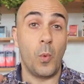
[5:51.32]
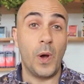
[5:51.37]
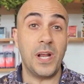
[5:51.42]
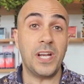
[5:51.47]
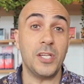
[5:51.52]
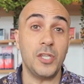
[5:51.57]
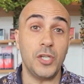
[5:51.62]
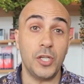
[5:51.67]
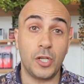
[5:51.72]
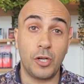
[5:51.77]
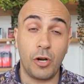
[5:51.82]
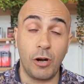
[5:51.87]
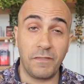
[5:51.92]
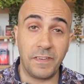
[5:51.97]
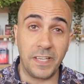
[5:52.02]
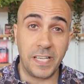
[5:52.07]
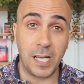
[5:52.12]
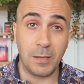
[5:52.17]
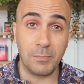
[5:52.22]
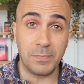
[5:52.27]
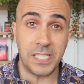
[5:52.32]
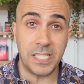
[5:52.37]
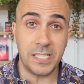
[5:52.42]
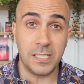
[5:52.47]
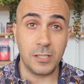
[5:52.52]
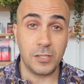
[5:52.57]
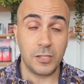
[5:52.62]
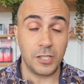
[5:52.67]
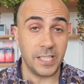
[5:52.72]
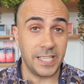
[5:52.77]
when a new coffee comes
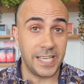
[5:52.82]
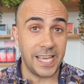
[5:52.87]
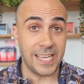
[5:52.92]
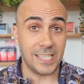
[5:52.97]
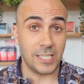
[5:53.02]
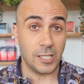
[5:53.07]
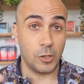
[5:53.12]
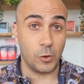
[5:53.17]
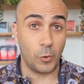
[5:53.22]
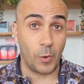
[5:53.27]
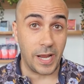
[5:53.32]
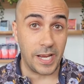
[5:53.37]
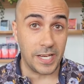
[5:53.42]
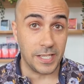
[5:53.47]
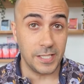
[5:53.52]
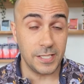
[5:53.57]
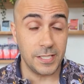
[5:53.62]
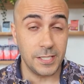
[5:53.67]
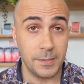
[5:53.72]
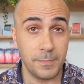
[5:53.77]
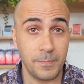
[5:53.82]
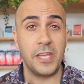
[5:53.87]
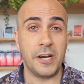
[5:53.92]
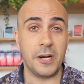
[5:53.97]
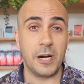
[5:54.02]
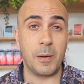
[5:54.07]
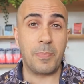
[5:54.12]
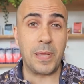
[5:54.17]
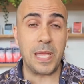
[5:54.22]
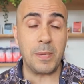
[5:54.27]
in to get graded,
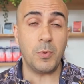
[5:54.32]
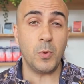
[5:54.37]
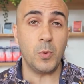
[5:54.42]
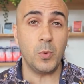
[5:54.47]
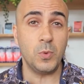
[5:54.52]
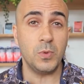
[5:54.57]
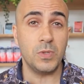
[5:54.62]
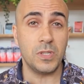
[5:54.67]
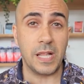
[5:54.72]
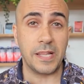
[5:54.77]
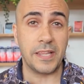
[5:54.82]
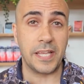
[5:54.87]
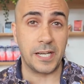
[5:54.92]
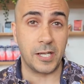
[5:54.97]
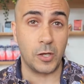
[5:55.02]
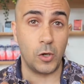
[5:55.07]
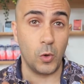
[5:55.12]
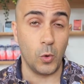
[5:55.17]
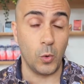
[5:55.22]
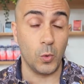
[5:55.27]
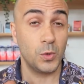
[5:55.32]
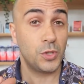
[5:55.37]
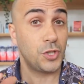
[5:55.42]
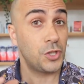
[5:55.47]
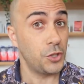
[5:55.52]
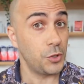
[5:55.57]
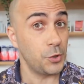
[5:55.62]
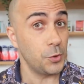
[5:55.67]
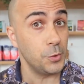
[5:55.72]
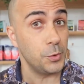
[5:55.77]
there are people that are called
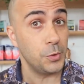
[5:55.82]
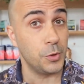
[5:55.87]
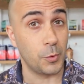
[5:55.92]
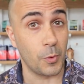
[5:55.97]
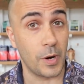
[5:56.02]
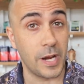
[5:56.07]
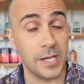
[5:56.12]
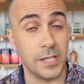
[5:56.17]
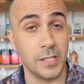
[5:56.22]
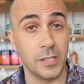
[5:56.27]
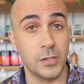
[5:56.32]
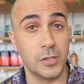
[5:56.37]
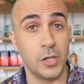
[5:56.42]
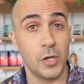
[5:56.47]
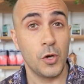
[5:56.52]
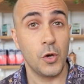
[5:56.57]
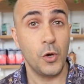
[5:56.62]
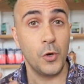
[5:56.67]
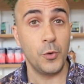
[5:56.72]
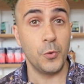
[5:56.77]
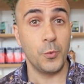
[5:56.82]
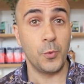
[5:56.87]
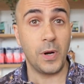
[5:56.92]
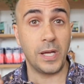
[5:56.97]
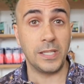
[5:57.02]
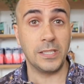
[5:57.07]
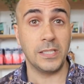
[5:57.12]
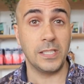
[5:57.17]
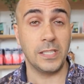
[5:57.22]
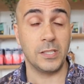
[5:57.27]
Q graders who
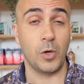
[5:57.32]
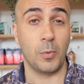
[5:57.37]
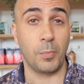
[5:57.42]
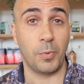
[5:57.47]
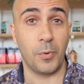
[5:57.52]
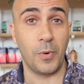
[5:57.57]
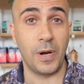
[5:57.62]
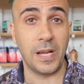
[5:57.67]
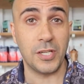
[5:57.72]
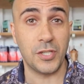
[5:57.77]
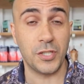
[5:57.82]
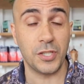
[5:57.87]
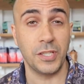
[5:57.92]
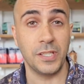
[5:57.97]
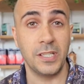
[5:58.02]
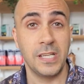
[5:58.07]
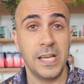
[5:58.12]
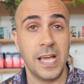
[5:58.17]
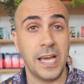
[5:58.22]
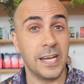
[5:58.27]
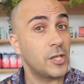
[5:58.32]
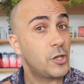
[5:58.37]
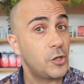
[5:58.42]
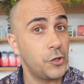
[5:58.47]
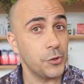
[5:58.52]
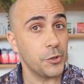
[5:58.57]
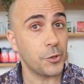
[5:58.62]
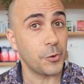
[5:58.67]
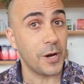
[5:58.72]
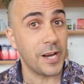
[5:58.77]
run this operation. And a
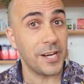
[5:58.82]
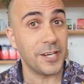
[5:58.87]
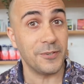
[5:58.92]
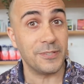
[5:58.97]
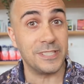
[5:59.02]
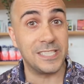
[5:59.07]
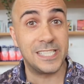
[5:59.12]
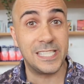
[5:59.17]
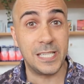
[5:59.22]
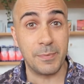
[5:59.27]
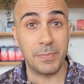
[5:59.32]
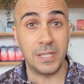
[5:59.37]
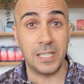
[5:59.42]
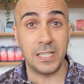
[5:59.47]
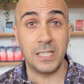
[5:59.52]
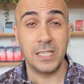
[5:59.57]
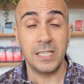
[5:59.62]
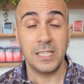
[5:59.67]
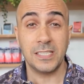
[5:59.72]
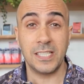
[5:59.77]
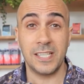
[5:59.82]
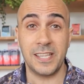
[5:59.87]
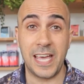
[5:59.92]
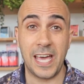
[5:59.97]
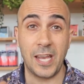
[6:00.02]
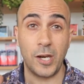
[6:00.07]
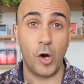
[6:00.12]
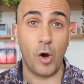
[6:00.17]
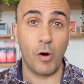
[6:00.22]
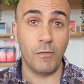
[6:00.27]
Q grader is similar to
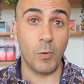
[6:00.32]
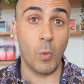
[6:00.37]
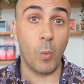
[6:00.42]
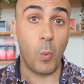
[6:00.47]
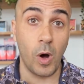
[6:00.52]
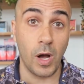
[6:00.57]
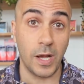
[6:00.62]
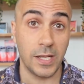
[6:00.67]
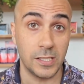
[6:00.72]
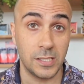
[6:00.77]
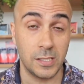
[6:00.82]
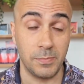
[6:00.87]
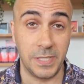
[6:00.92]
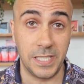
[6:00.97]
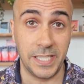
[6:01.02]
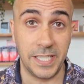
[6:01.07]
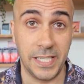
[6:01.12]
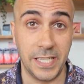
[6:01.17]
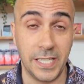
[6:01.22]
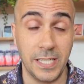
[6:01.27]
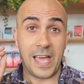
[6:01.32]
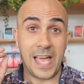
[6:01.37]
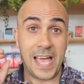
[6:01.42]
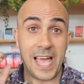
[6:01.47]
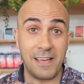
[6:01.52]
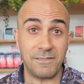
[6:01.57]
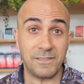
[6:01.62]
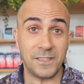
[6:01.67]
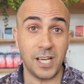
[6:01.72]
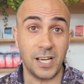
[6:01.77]
that of a wine sommelier. They
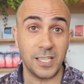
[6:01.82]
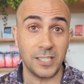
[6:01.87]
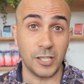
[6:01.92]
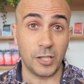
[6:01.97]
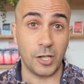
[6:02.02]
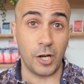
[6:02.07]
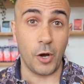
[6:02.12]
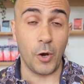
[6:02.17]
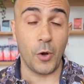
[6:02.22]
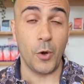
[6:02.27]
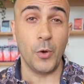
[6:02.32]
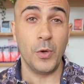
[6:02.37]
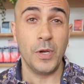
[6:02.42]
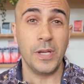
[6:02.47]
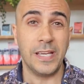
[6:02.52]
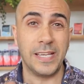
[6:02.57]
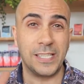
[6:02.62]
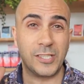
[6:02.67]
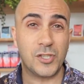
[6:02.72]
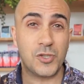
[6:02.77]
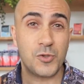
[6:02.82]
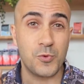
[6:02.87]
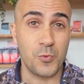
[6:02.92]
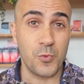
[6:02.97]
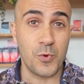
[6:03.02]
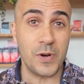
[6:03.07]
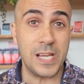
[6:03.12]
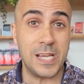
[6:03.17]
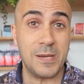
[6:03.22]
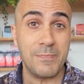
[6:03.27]
have to undergo
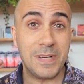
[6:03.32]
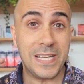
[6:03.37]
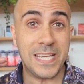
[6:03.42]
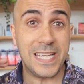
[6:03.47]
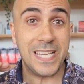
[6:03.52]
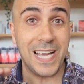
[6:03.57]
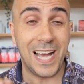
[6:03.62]
extremely